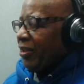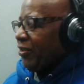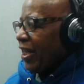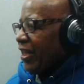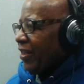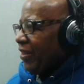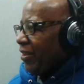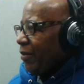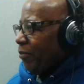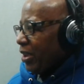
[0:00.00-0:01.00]
Okay?
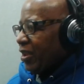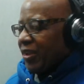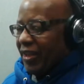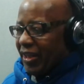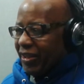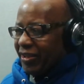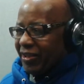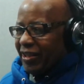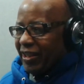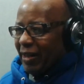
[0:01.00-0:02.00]
But the thing
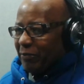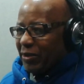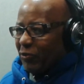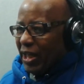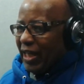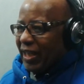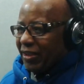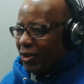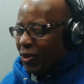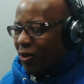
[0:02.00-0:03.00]
is that when I
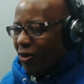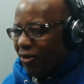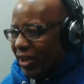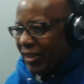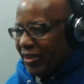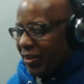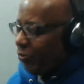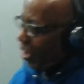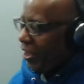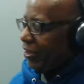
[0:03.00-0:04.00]
got the call, I said,
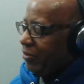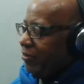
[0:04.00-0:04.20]
wow.